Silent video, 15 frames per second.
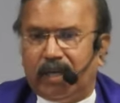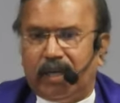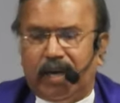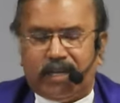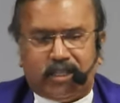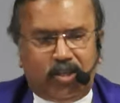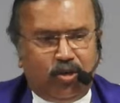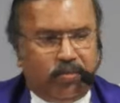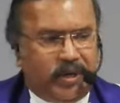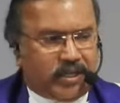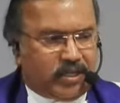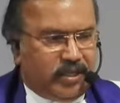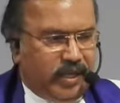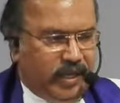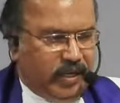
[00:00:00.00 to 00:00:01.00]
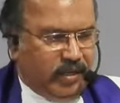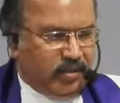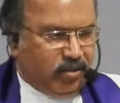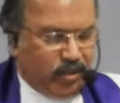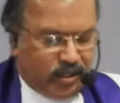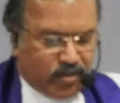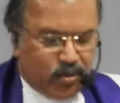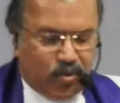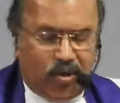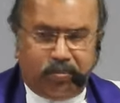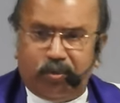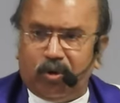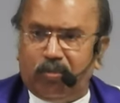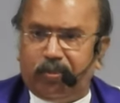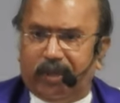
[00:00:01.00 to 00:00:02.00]
International Women's Day. So it's so
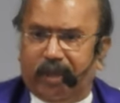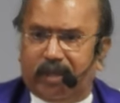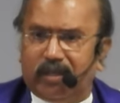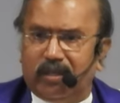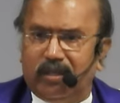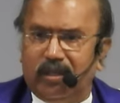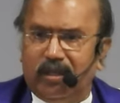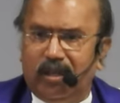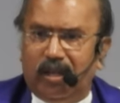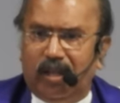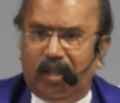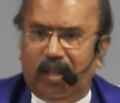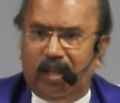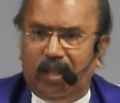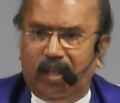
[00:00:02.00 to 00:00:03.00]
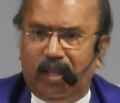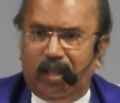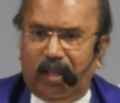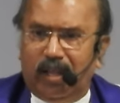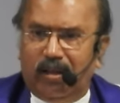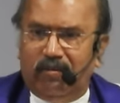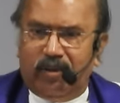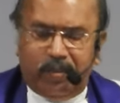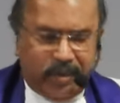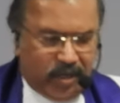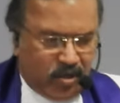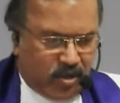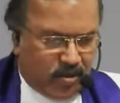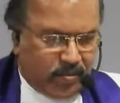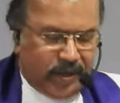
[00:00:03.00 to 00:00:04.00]
appropriate.
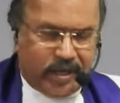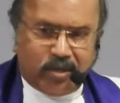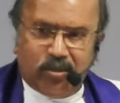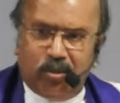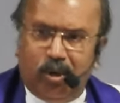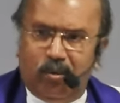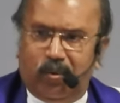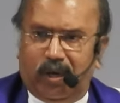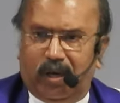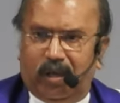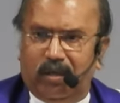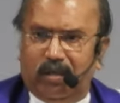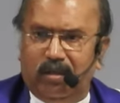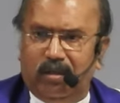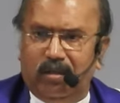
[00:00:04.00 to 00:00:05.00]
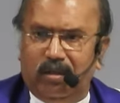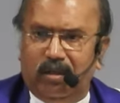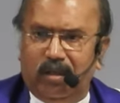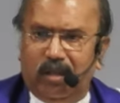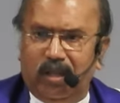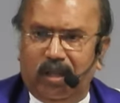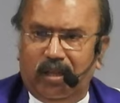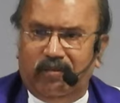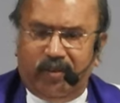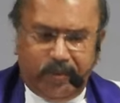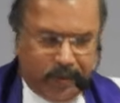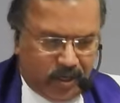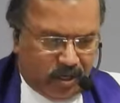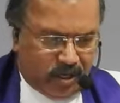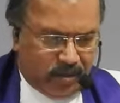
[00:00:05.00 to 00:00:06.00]
Women are bent over.
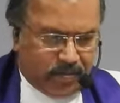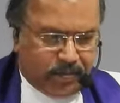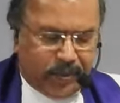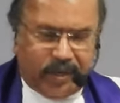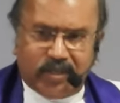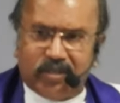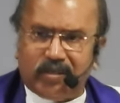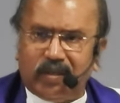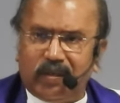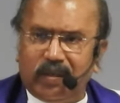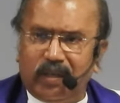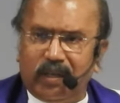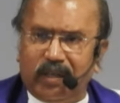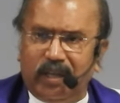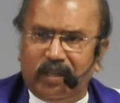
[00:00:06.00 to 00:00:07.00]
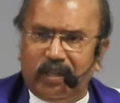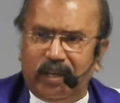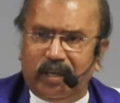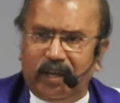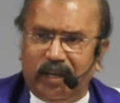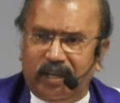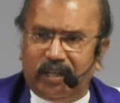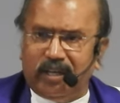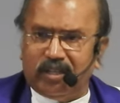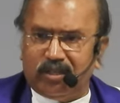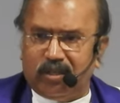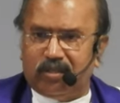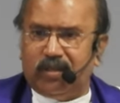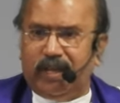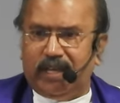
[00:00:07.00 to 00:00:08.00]
Women are oppressed in the Indian
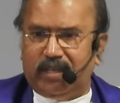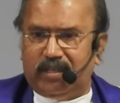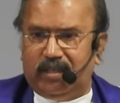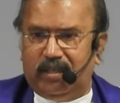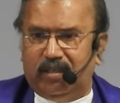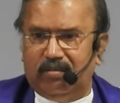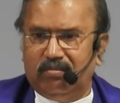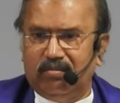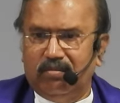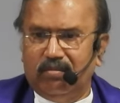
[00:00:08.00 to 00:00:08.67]
society.